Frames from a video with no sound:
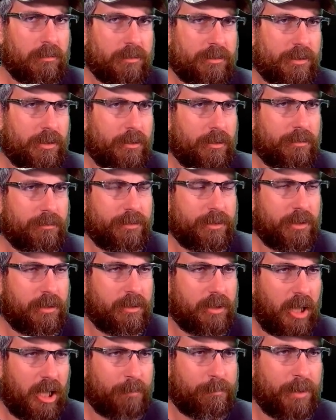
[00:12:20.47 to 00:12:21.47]
So,
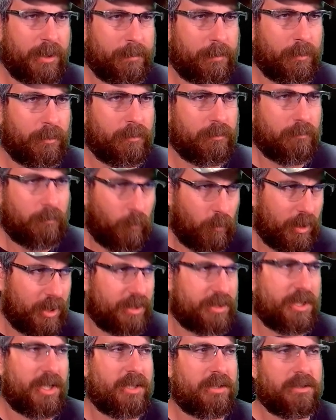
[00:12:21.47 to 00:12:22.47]
a lot of people want
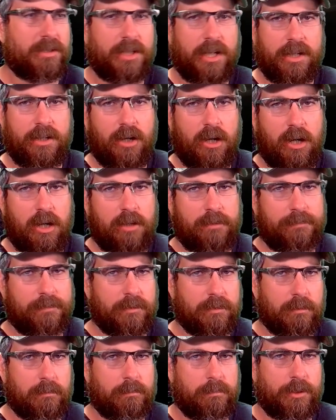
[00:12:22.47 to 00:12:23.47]
to take the day off
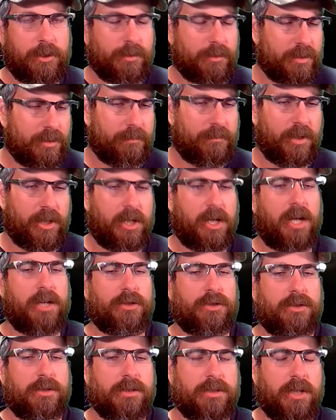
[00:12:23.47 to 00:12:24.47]
or use their
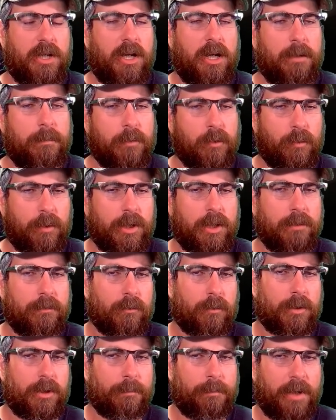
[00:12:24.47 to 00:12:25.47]
vacation time or
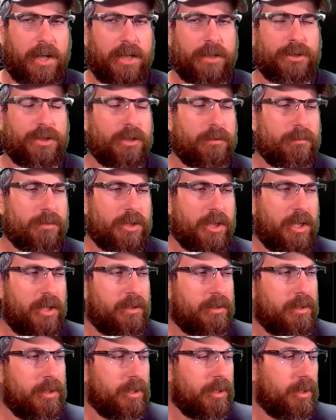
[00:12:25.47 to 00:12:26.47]
whatever when a patch comes
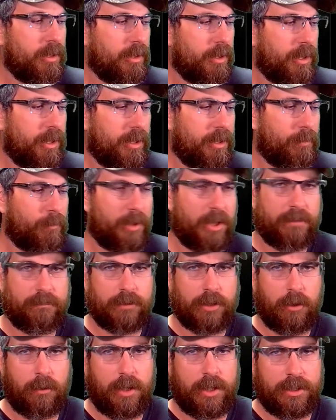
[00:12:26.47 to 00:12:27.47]
out, and we have
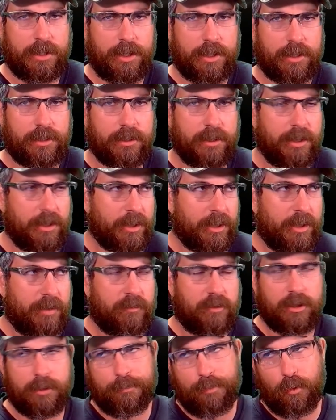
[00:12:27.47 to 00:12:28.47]
no idea.
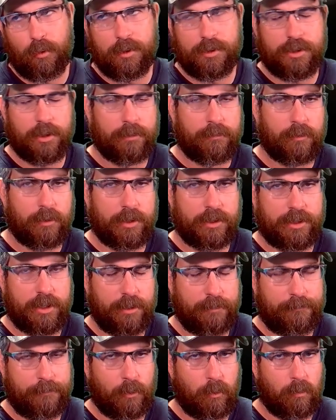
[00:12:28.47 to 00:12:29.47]
Even the boys over at
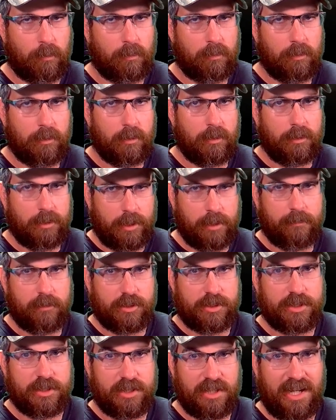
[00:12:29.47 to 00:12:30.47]
D4 give
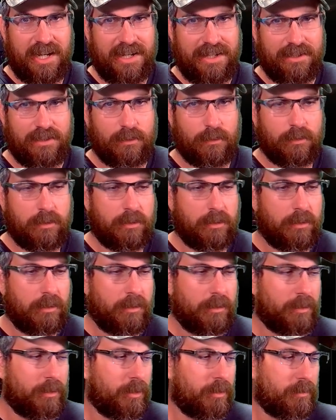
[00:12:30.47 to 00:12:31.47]
us a date.
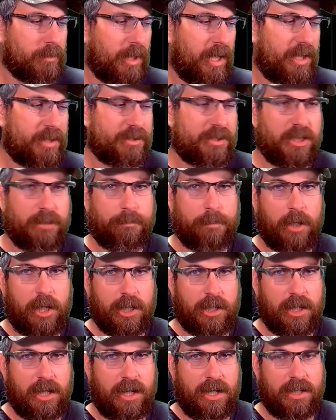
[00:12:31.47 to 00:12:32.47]
Last
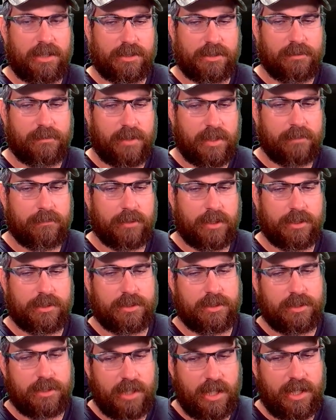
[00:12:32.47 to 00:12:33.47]
Epoch guys have given
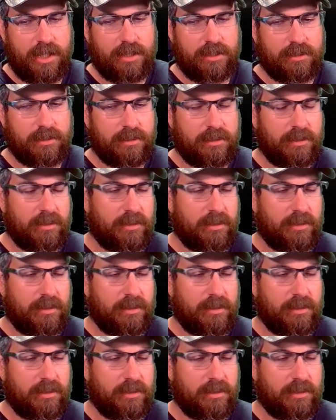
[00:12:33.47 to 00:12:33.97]
us a date.